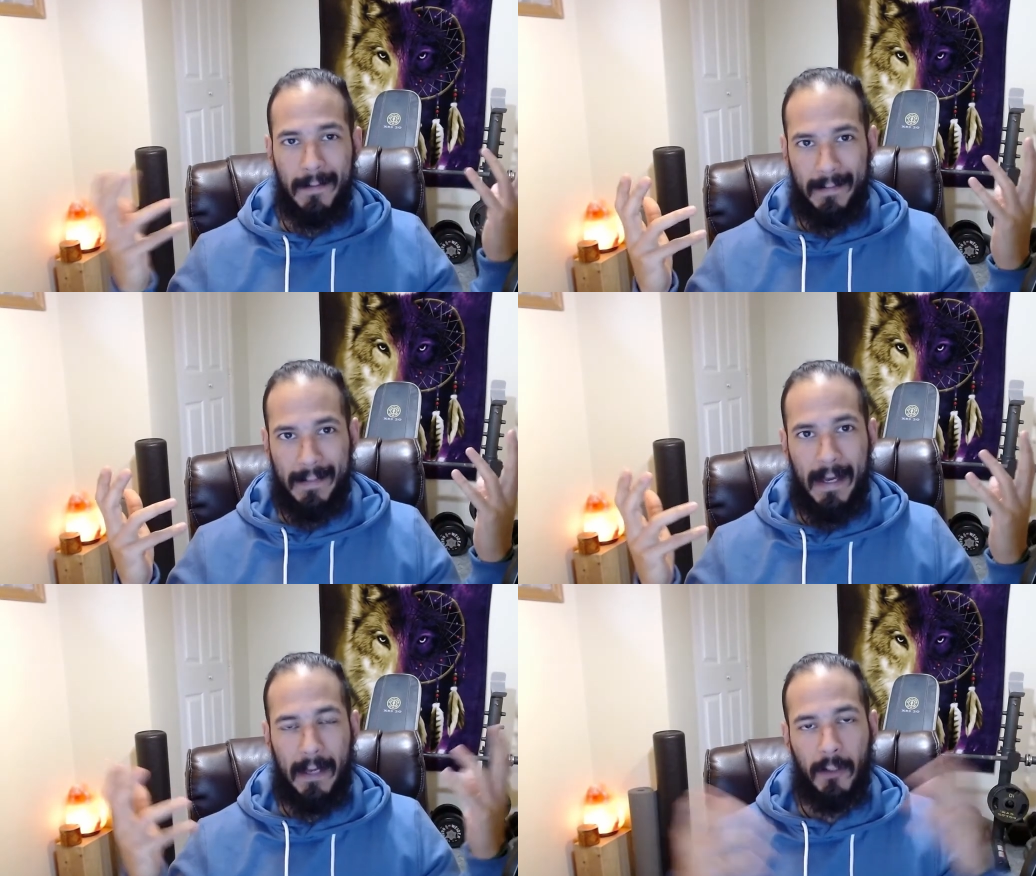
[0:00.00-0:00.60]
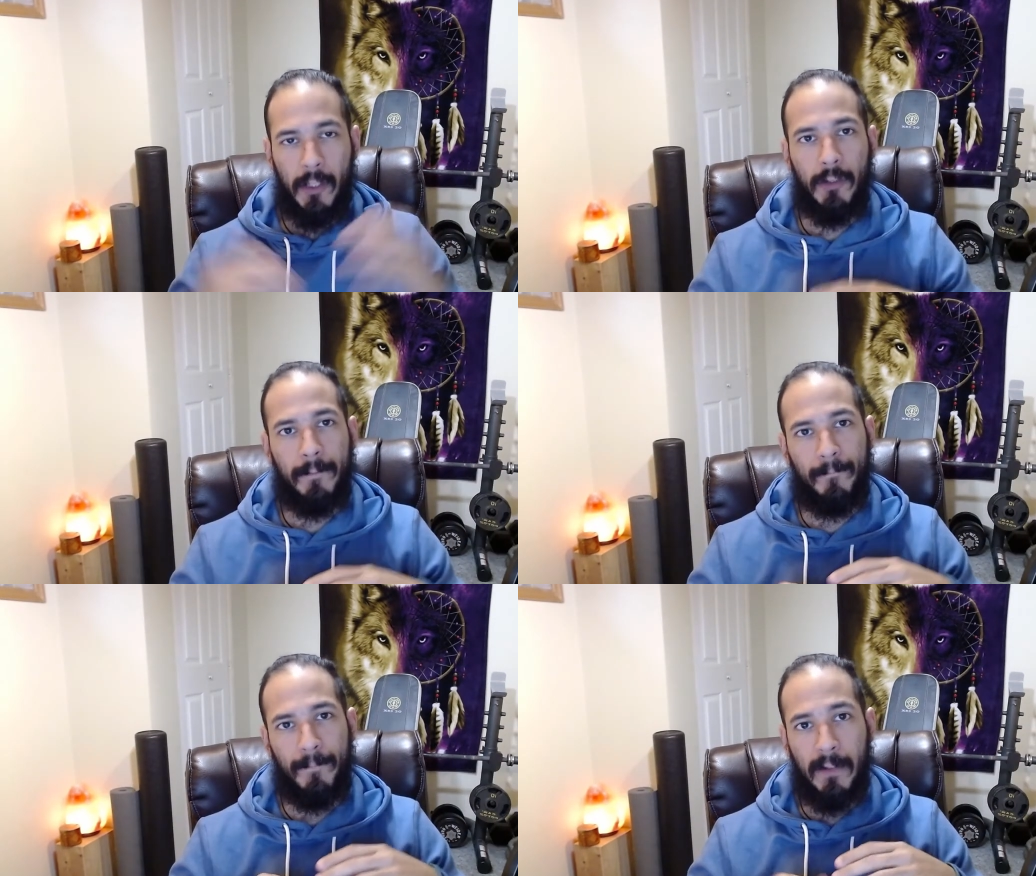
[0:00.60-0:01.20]
that
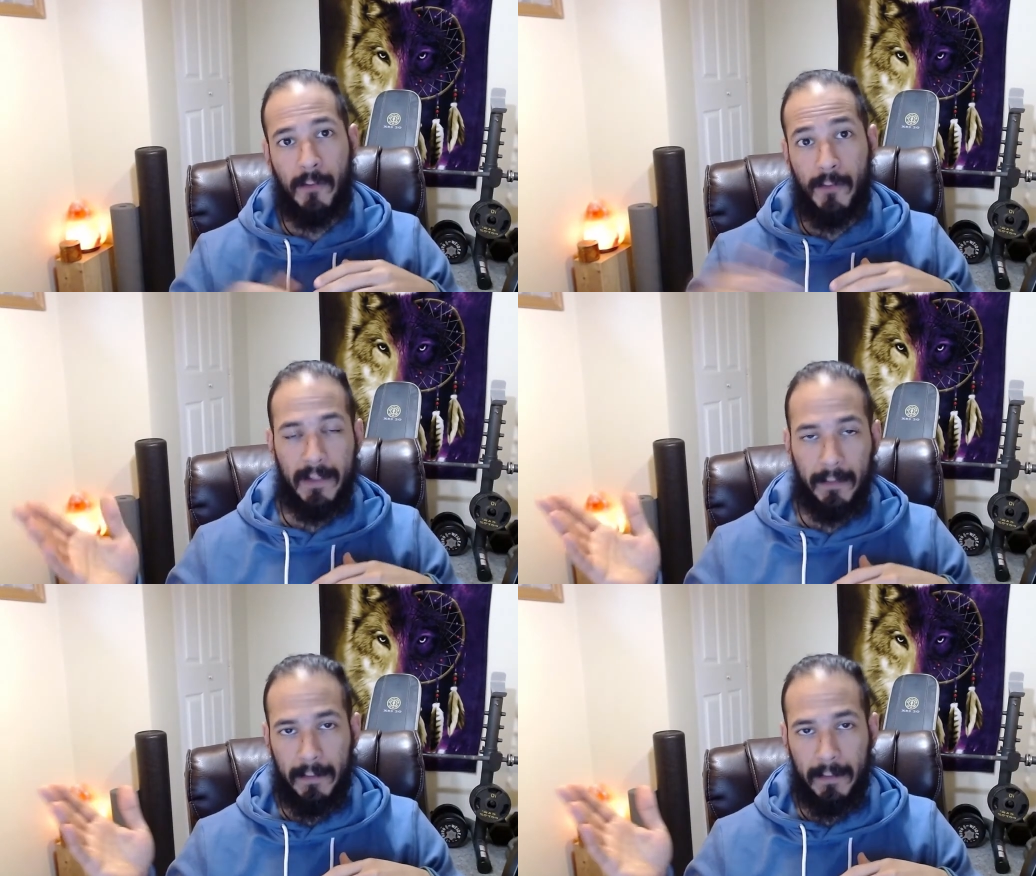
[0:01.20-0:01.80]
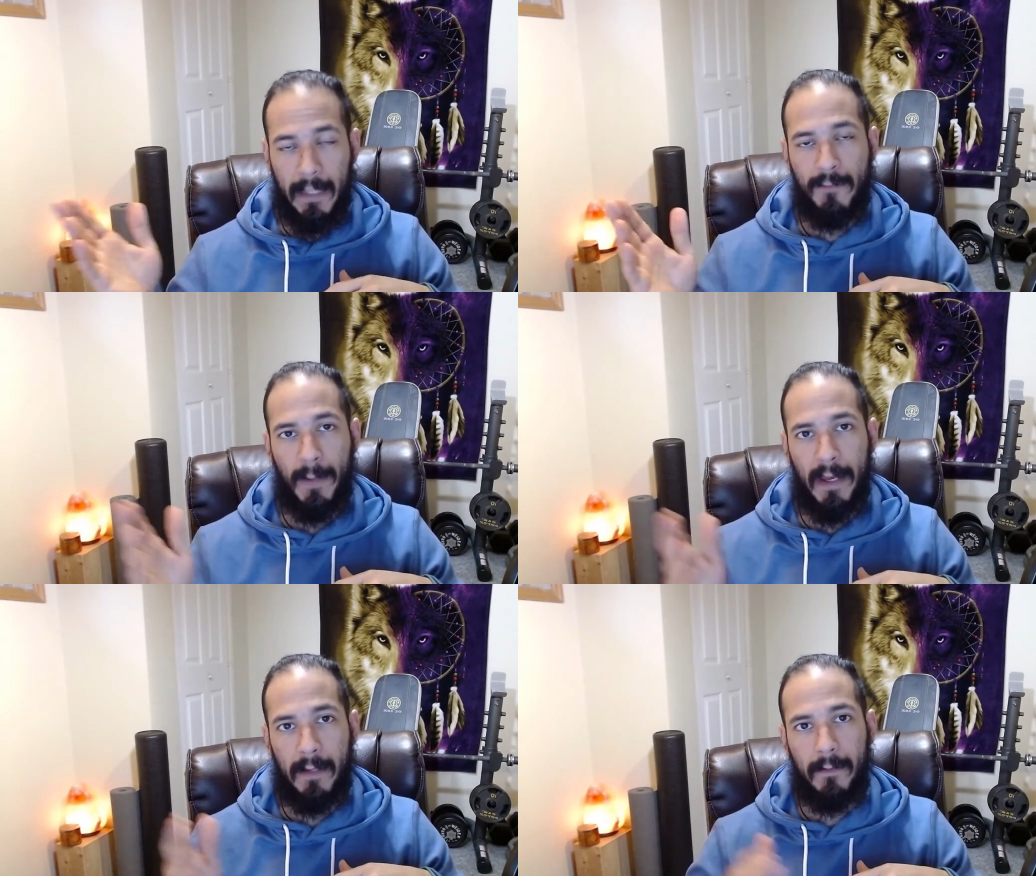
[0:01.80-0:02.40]
could increase their
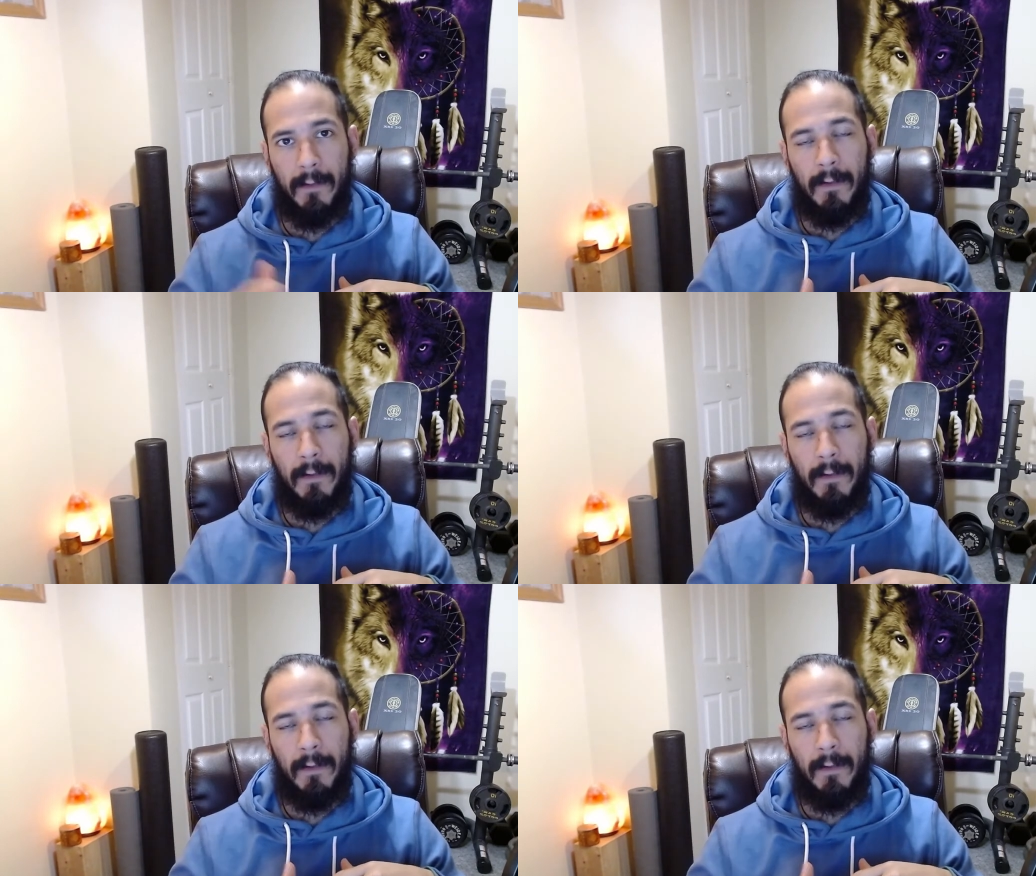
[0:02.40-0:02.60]
lifespan